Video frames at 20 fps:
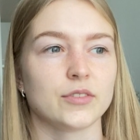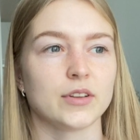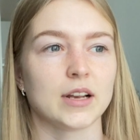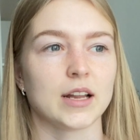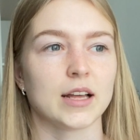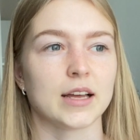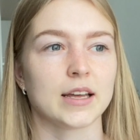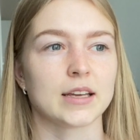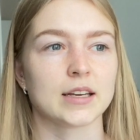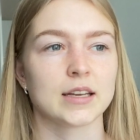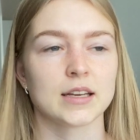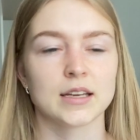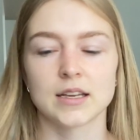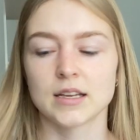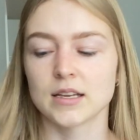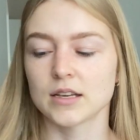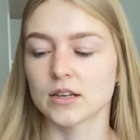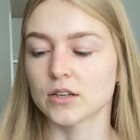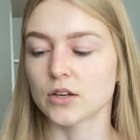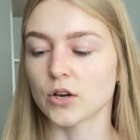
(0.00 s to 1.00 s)
like
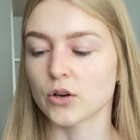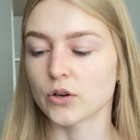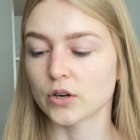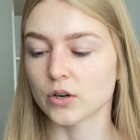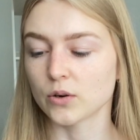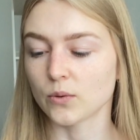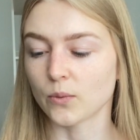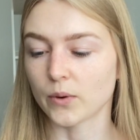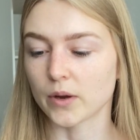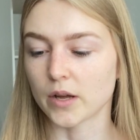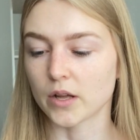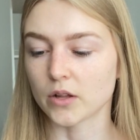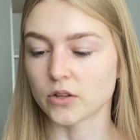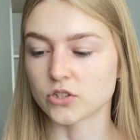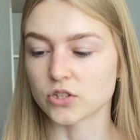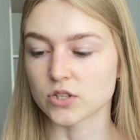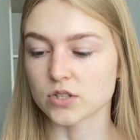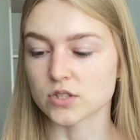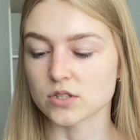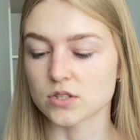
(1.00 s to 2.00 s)
coconut oil
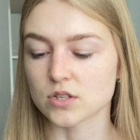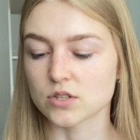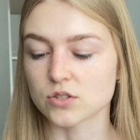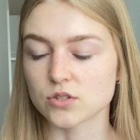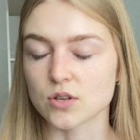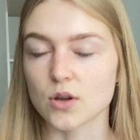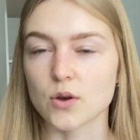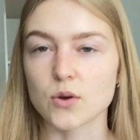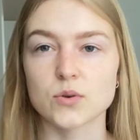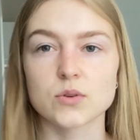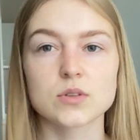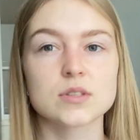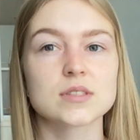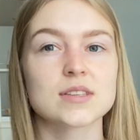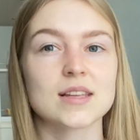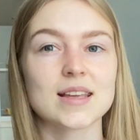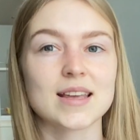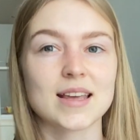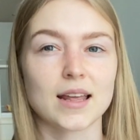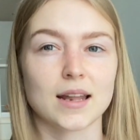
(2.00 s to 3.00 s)
just
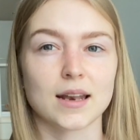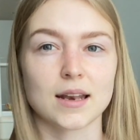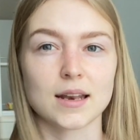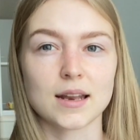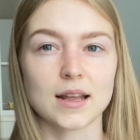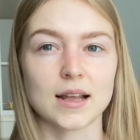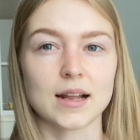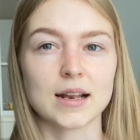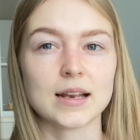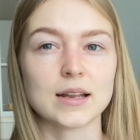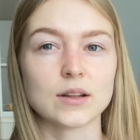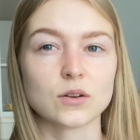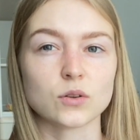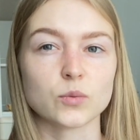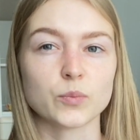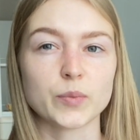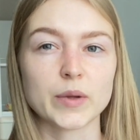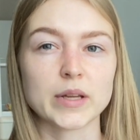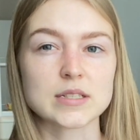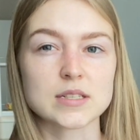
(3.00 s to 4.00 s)
soaks in a little
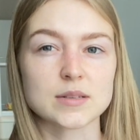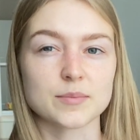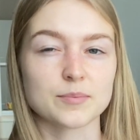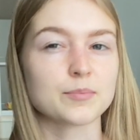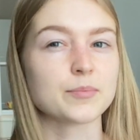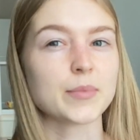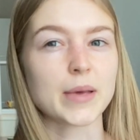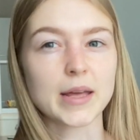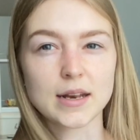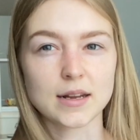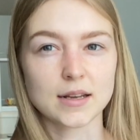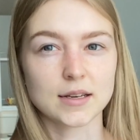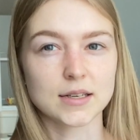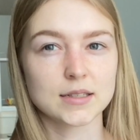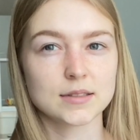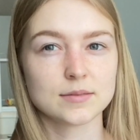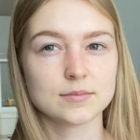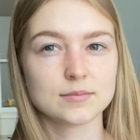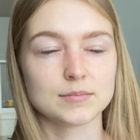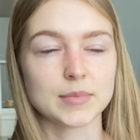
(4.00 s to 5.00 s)
bit
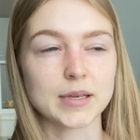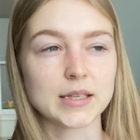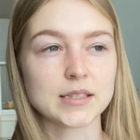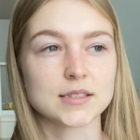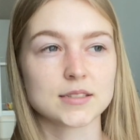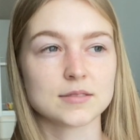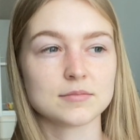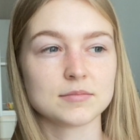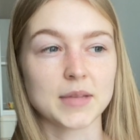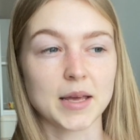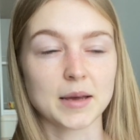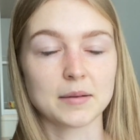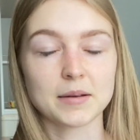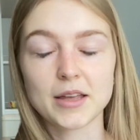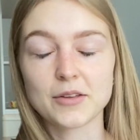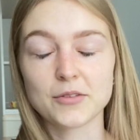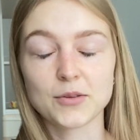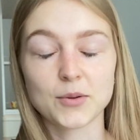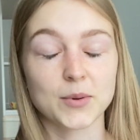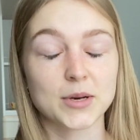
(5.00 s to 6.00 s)
better. But yeah,
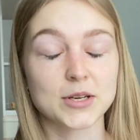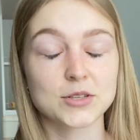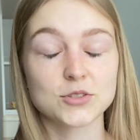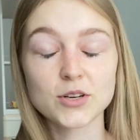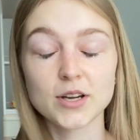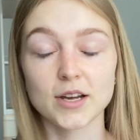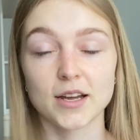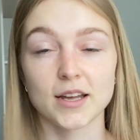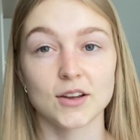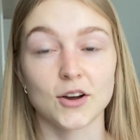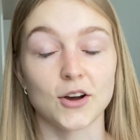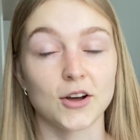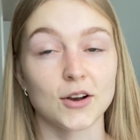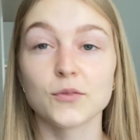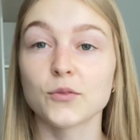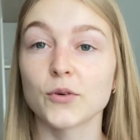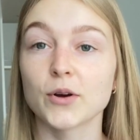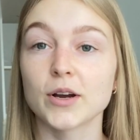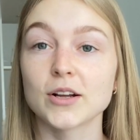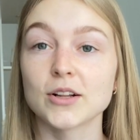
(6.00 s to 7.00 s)
if you want to try
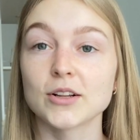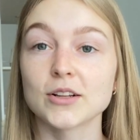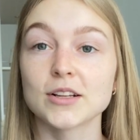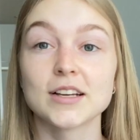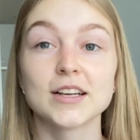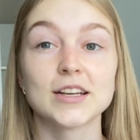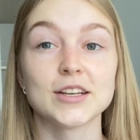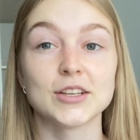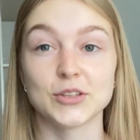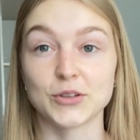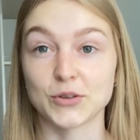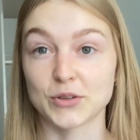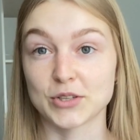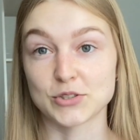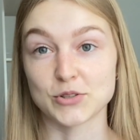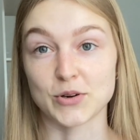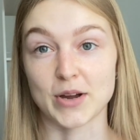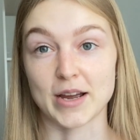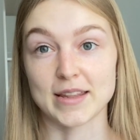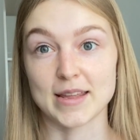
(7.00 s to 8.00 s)
olive oil, you can
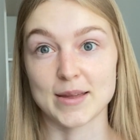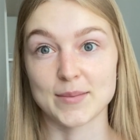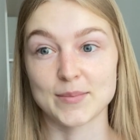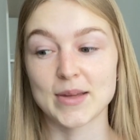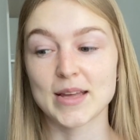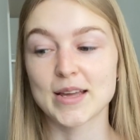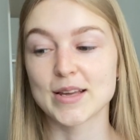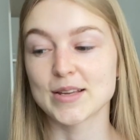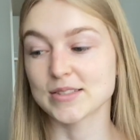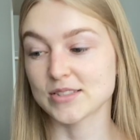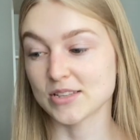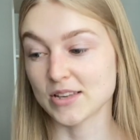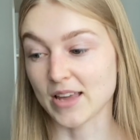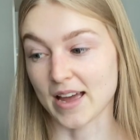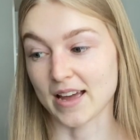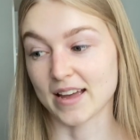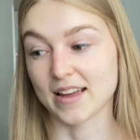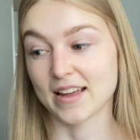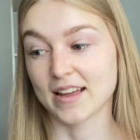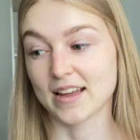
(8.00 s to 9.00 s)
try them. So
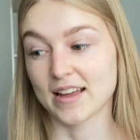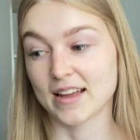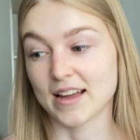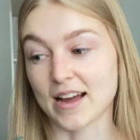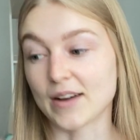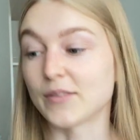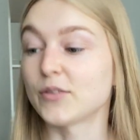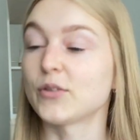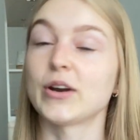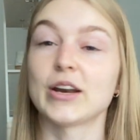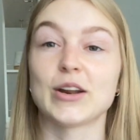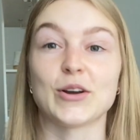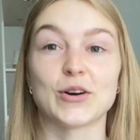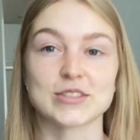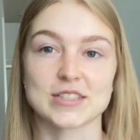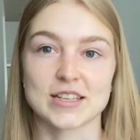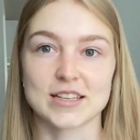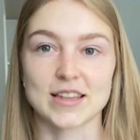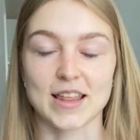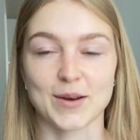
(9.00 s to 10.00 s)
yeah, I've already
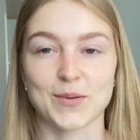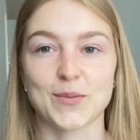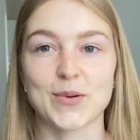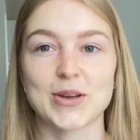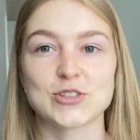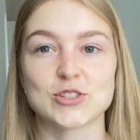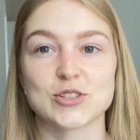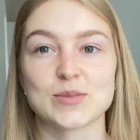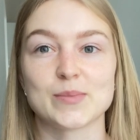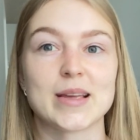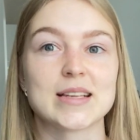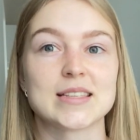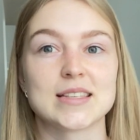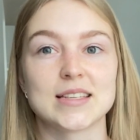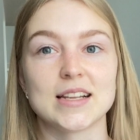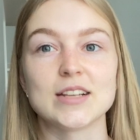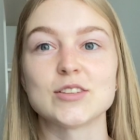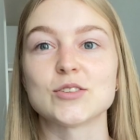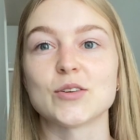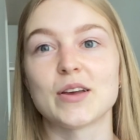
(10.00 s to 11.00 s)
answered that question
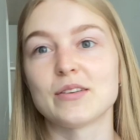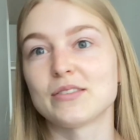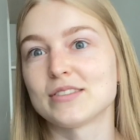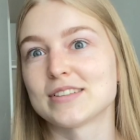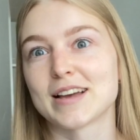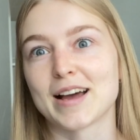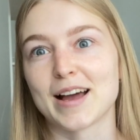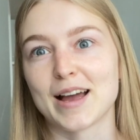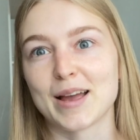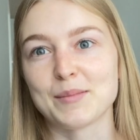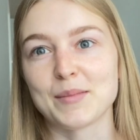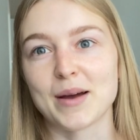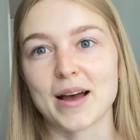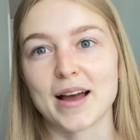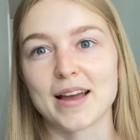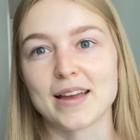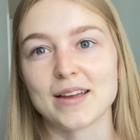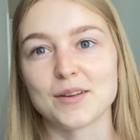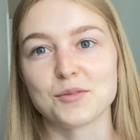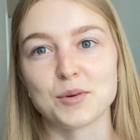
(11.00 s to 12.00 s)
basically. So every time
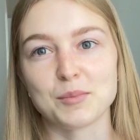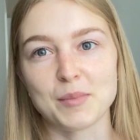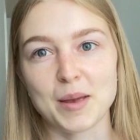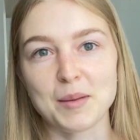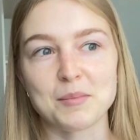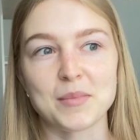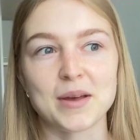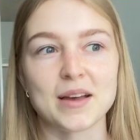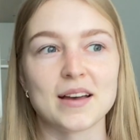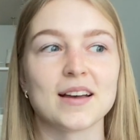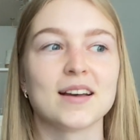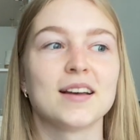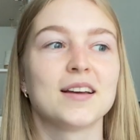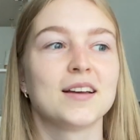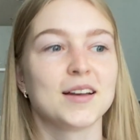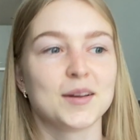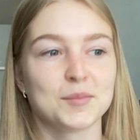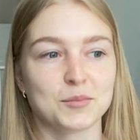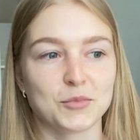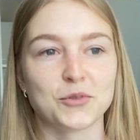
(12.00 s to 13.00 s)
I remember,
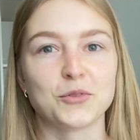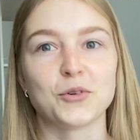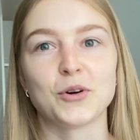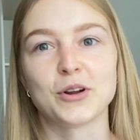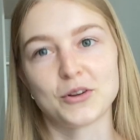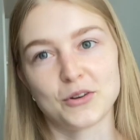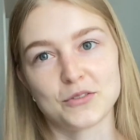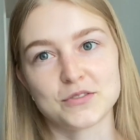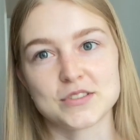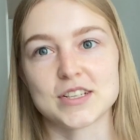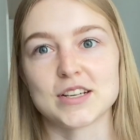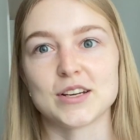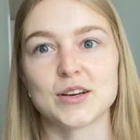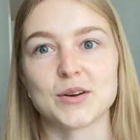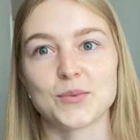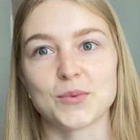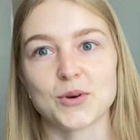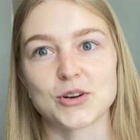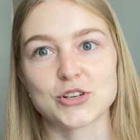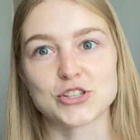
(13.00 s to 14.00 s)
before and after
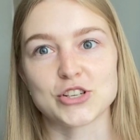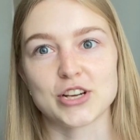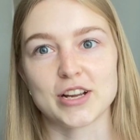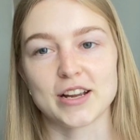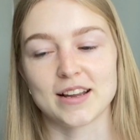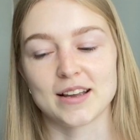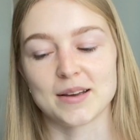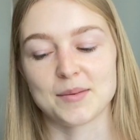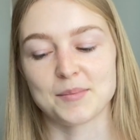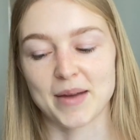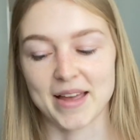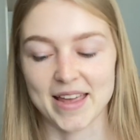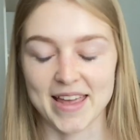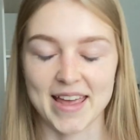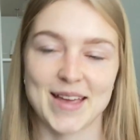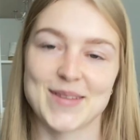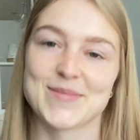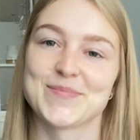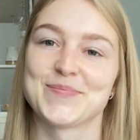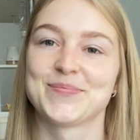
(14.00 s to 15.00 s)
washing my
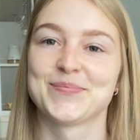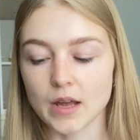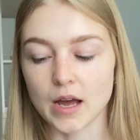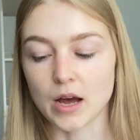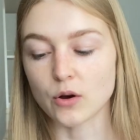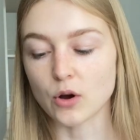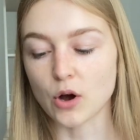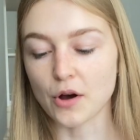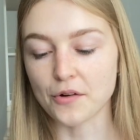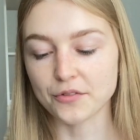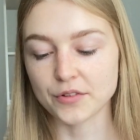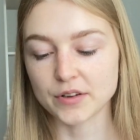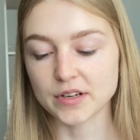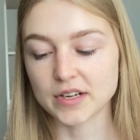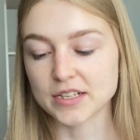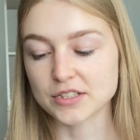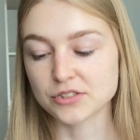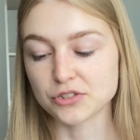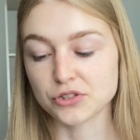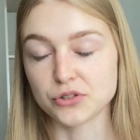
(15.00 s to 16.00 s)
hair. How
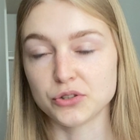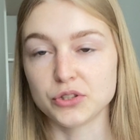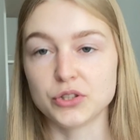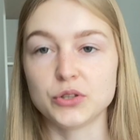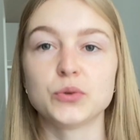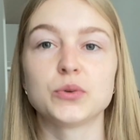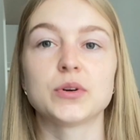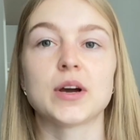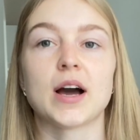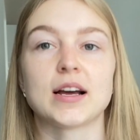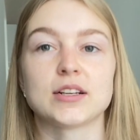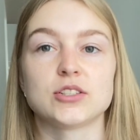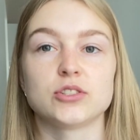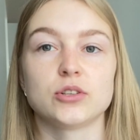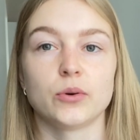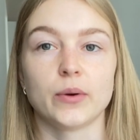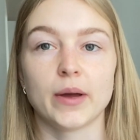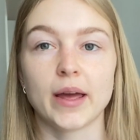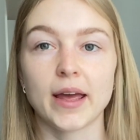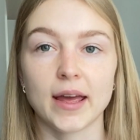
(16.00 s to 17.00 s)
often do you cut
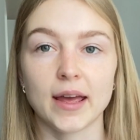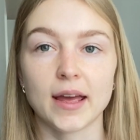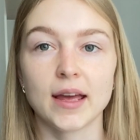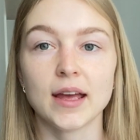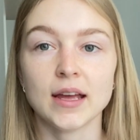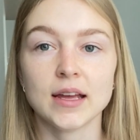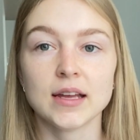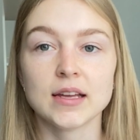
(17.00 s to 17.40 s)
your hair?